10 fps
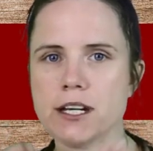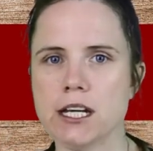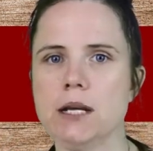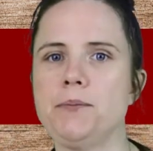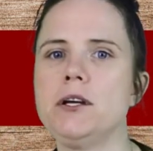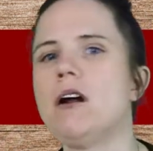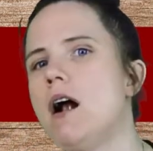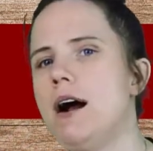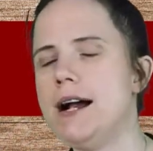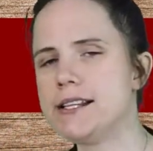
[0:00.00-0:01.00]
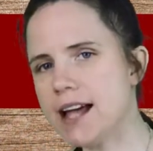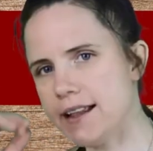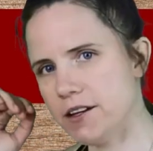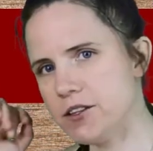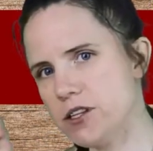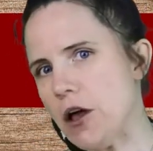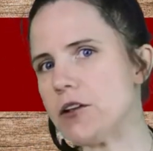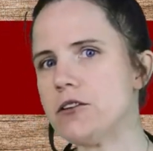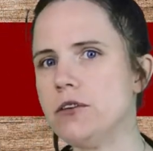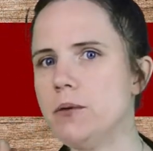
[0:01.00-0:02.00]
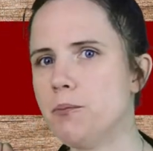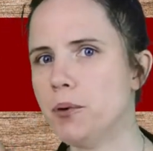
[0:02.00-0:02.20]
keep your eyes at a certain